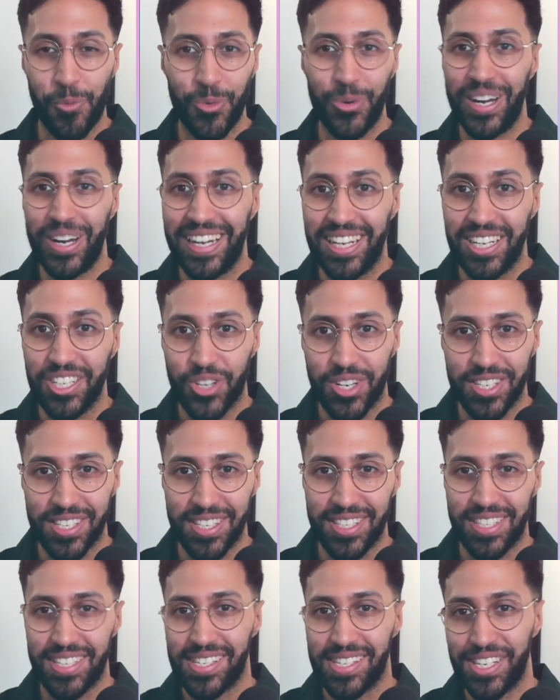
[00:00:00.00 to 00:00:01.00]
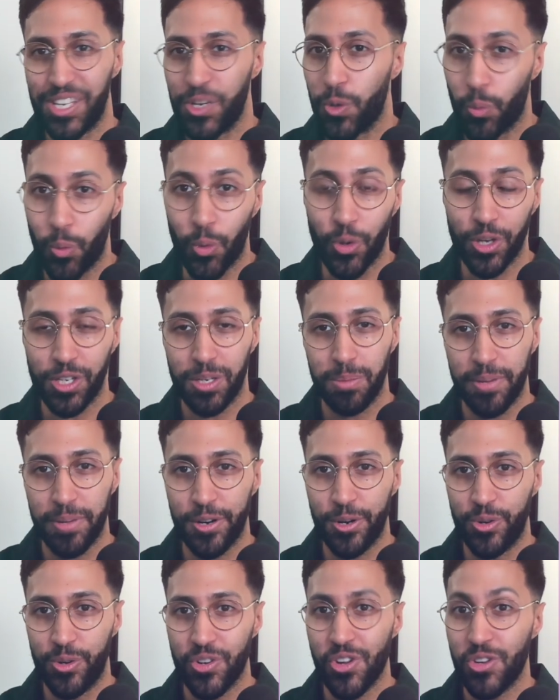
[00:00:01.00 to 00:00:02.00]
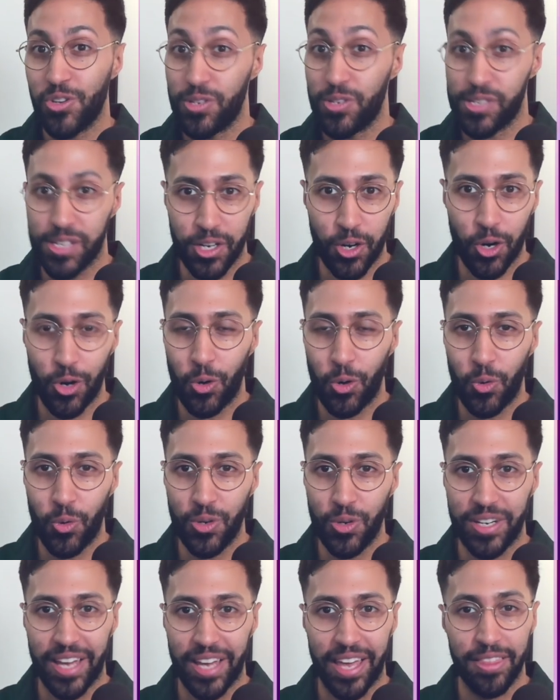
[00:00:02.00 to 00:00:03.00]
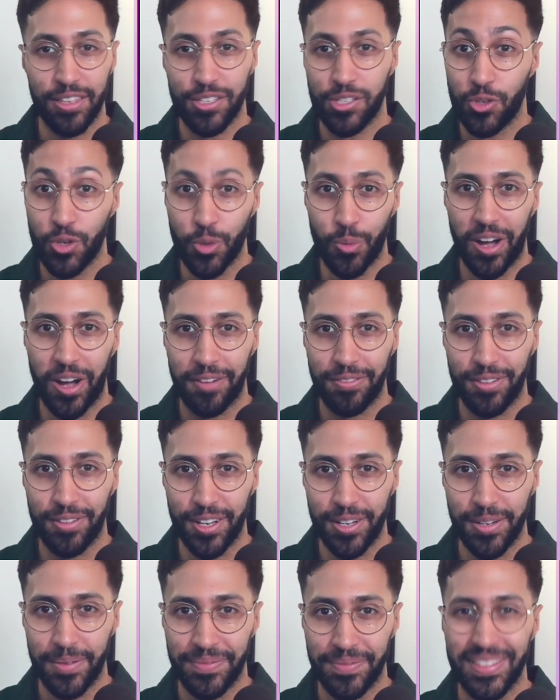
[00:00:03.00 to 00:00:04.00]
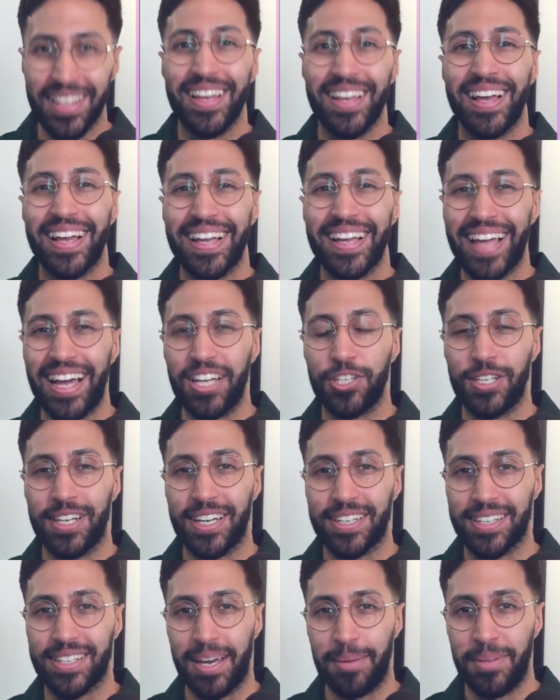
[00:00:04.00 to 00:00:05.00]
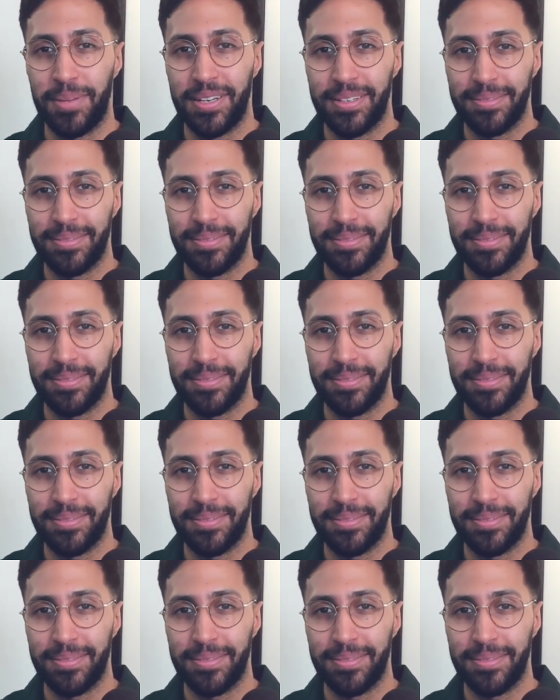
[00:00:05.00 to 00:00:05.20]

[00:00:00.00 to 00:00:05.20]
really interested to see what you build using Claude and this new workflow. Catch you next time.